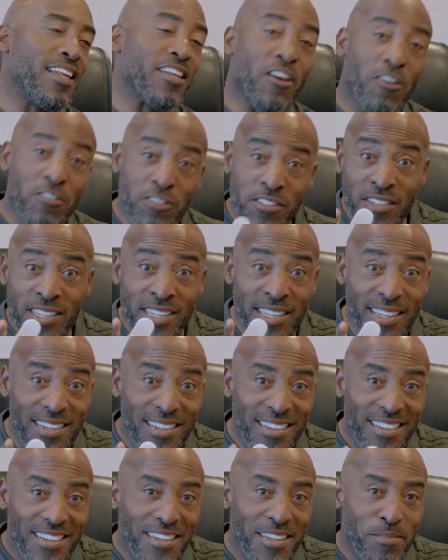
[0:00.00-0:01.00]
And largely
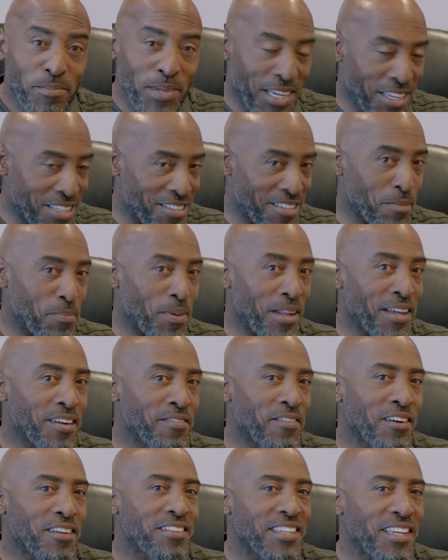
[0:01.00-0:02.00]
because of the play
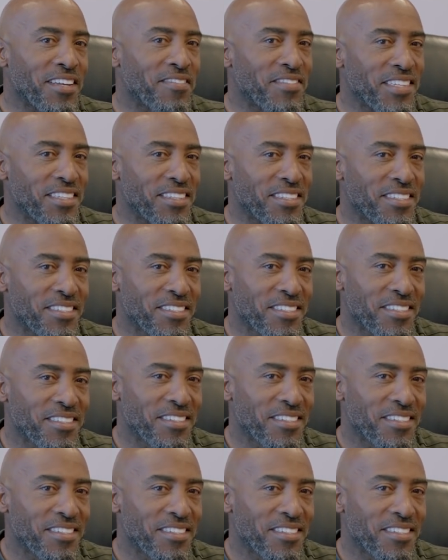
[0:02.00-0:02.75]
of our safeties,